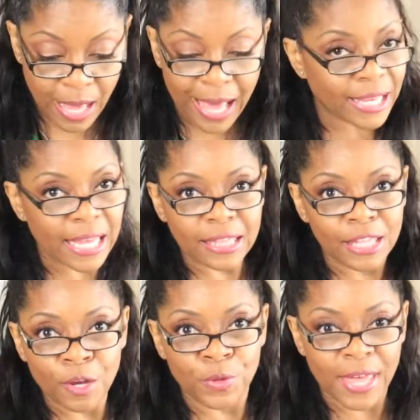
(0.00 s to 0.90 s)
I can't
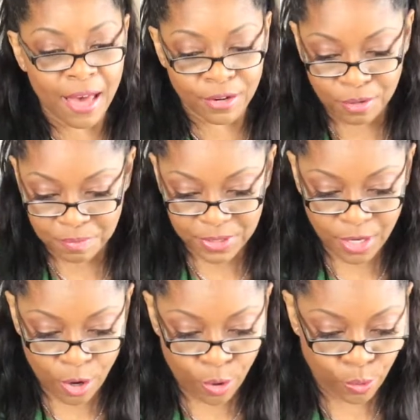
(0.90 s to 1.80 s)
live without them.
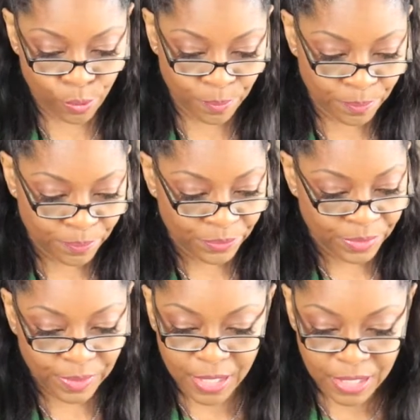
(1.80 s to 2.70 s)
So
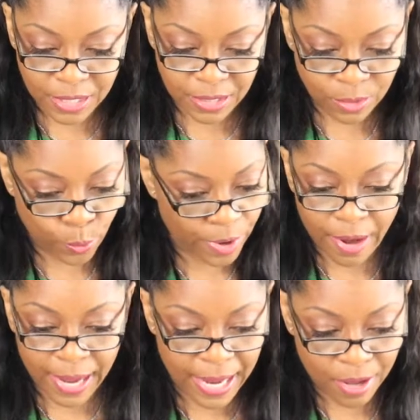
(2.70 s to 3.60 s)
that's where
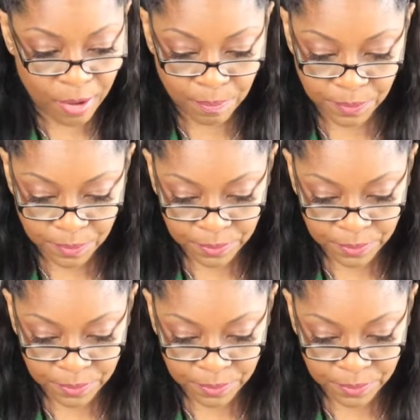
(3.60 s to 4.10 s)
I am.